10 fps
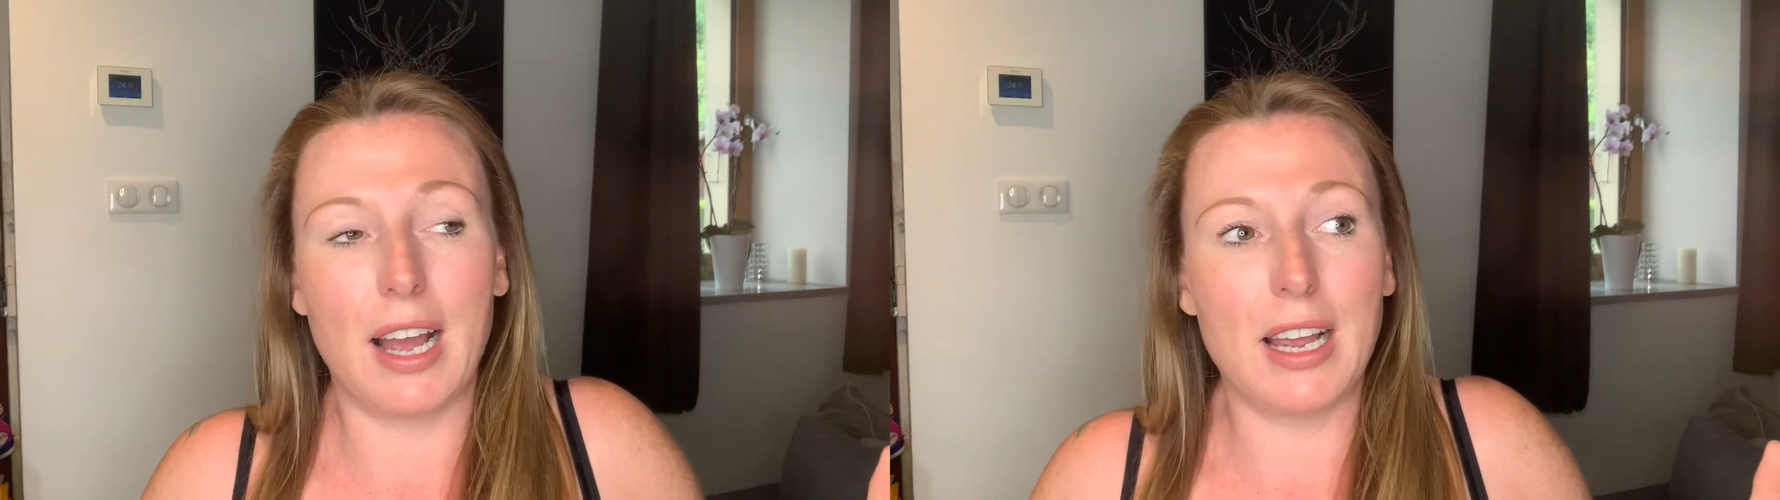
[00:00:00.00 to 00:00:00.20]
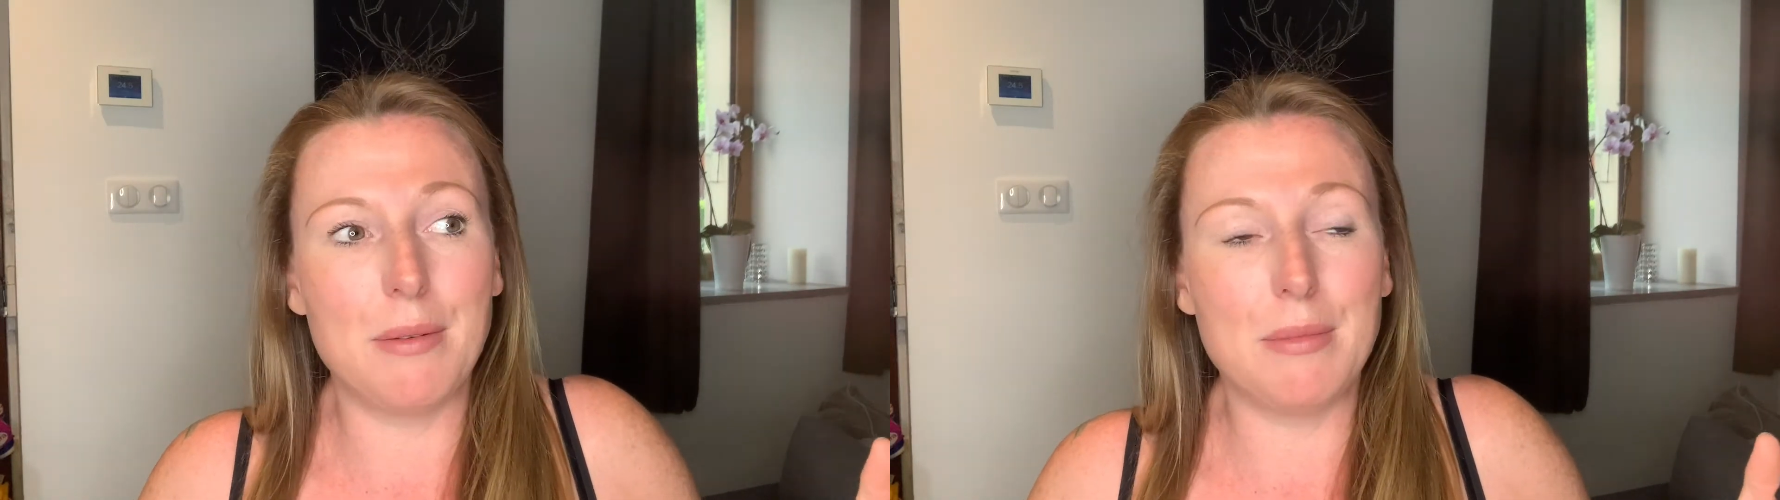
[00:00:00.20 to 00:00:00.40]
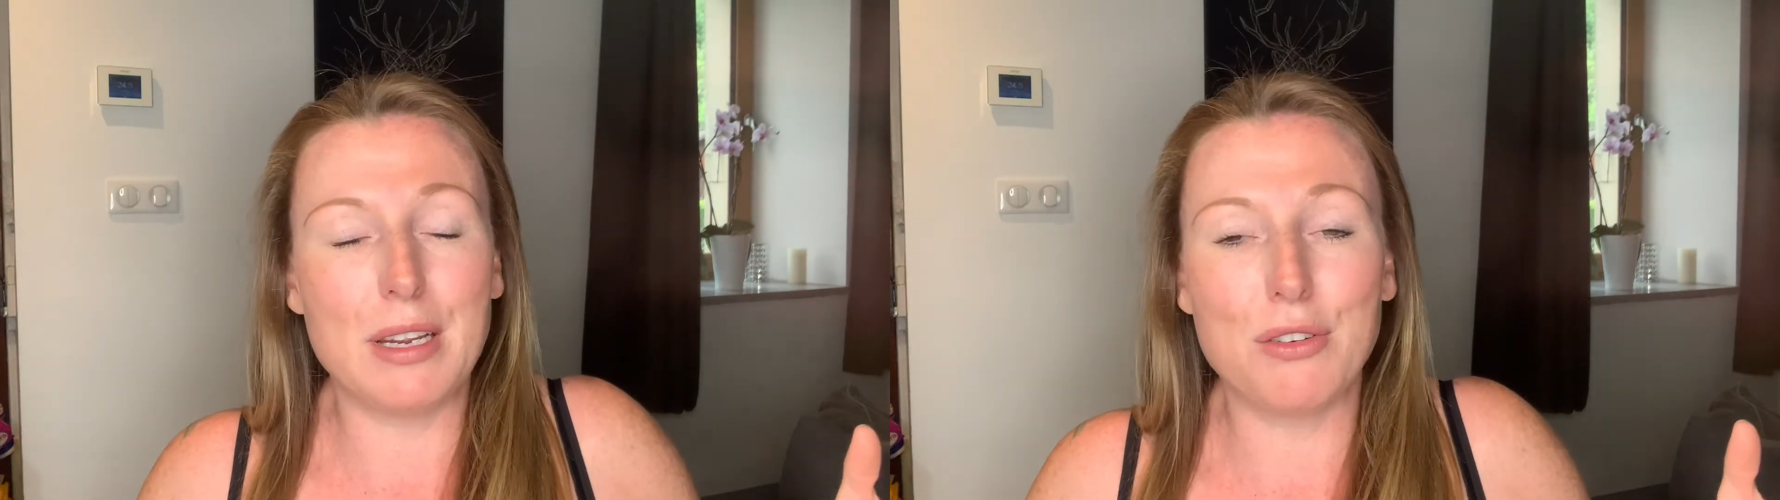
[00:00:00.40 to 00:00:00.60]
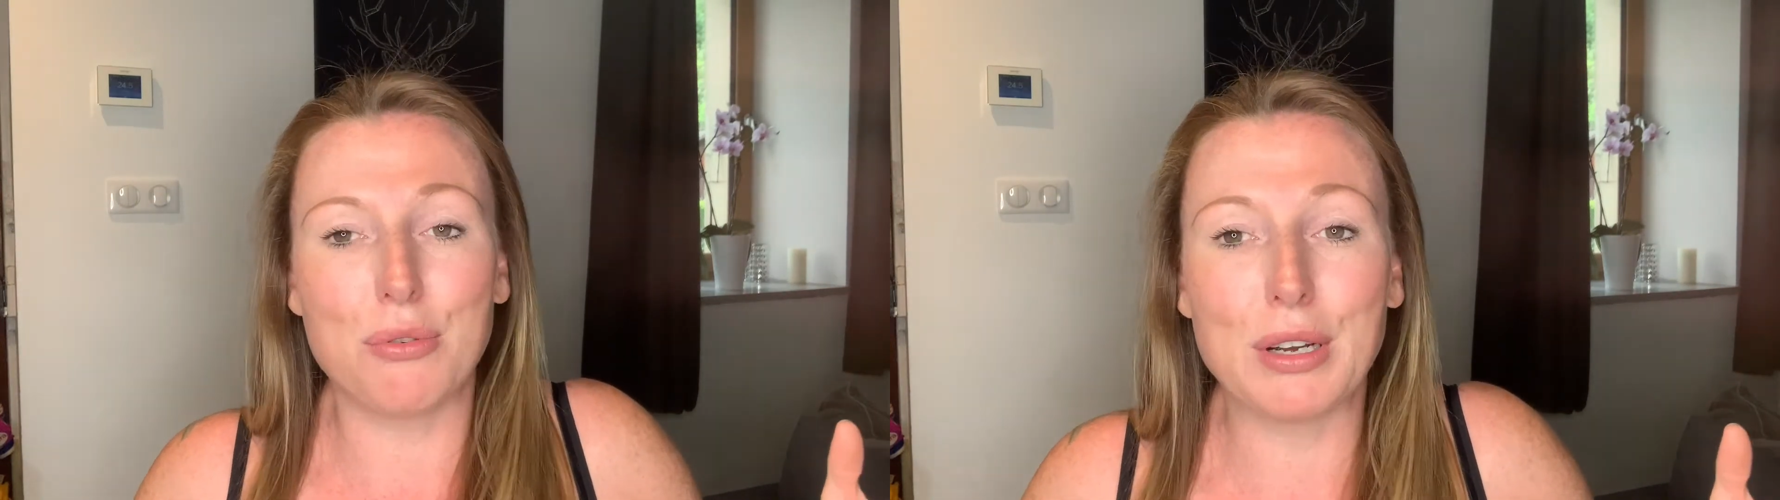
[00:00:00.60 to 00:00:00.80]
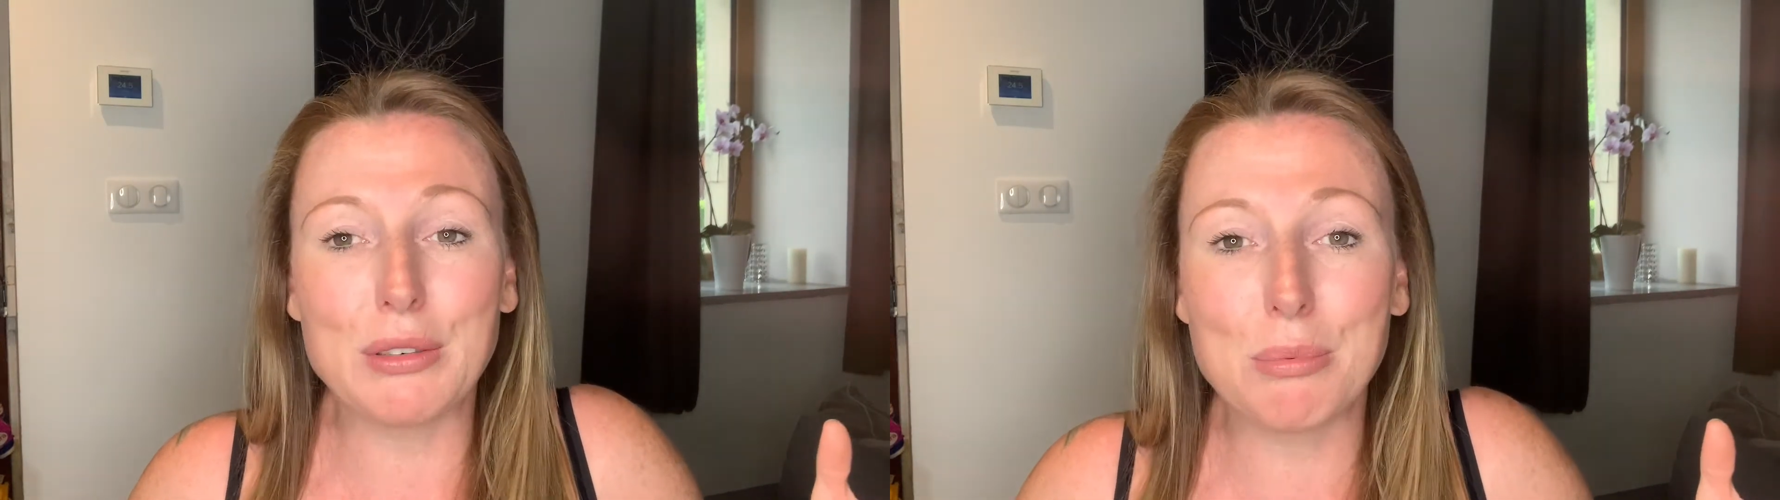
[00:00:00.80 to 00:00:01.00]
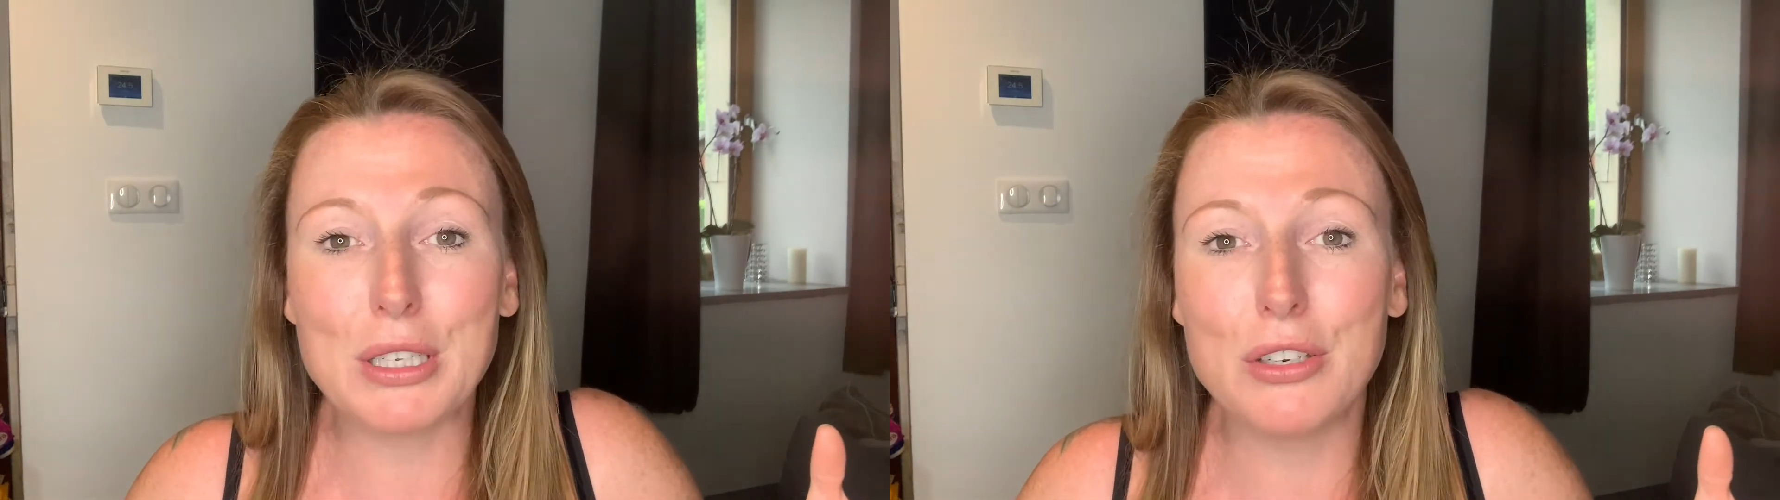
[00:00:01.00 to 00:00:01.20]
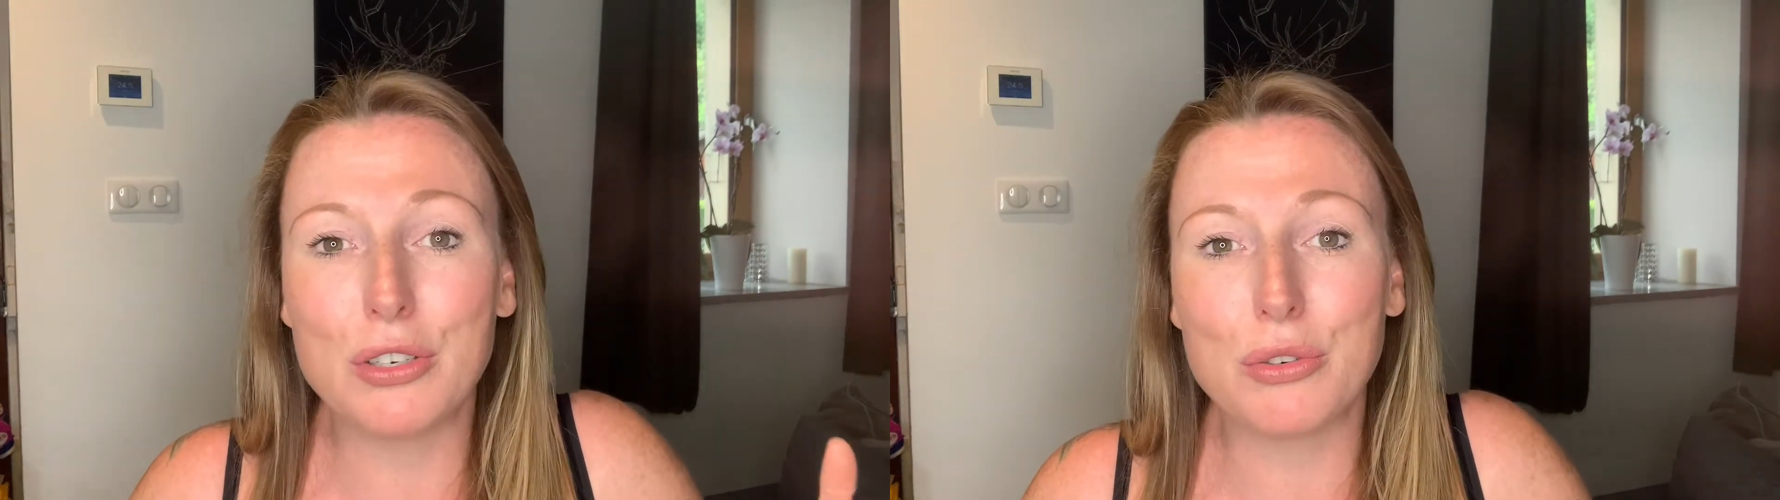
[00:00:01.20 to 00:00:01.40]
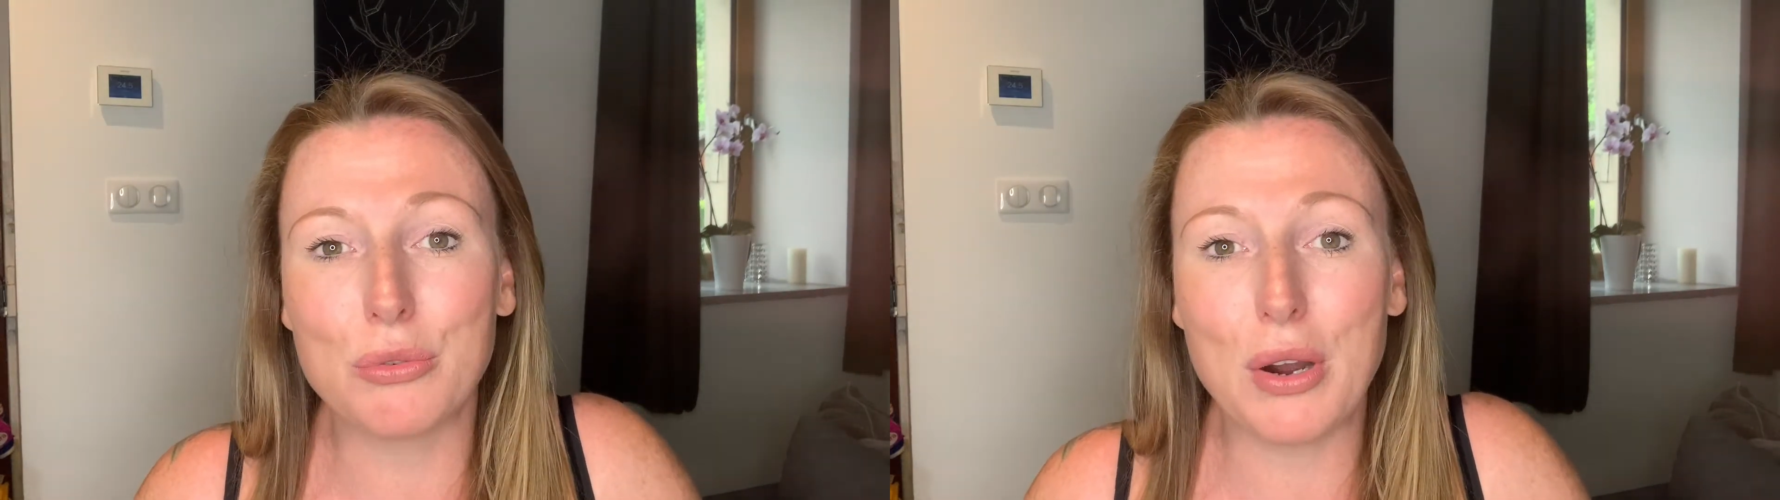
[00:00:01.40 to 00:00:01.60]
I'm incredibly
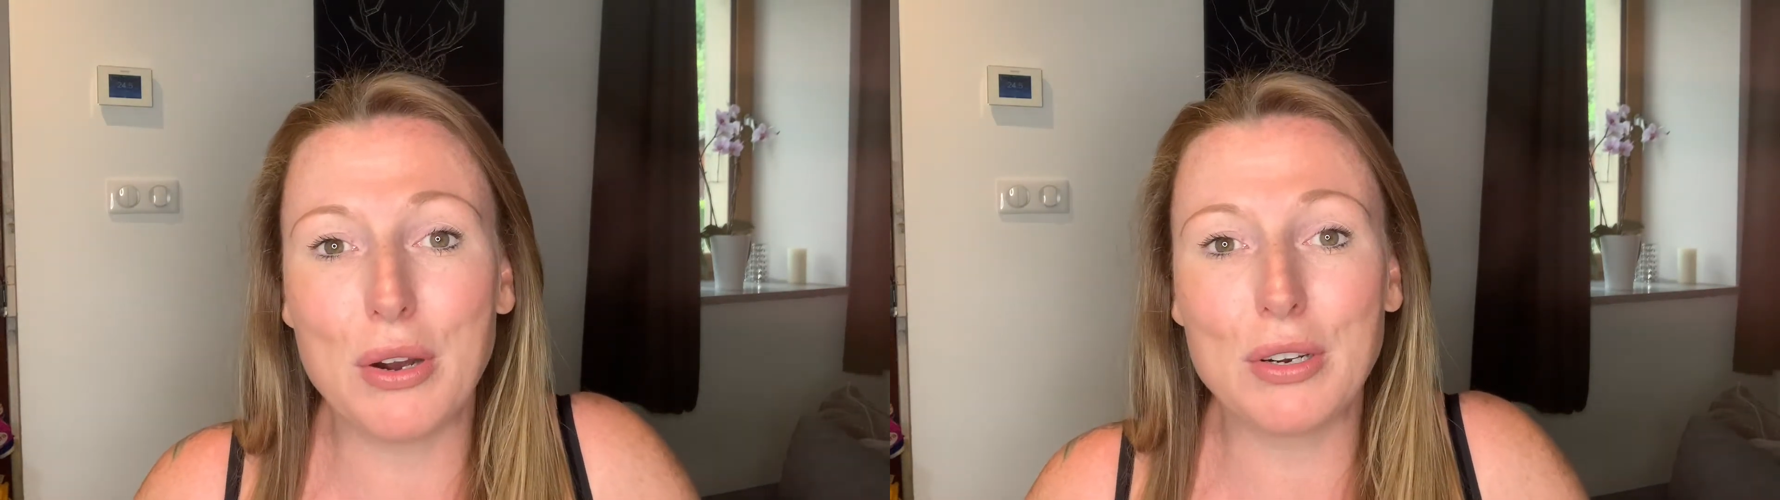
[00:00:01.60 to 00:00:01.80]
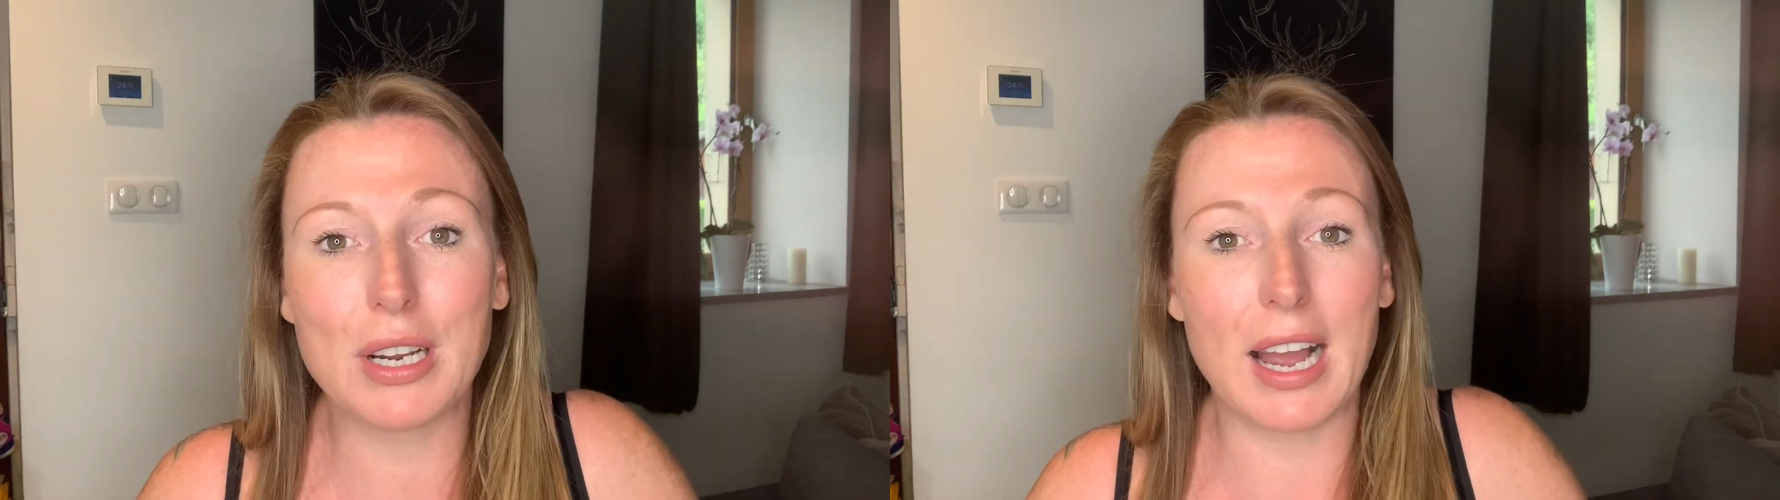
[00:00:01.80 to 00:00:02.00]
strong,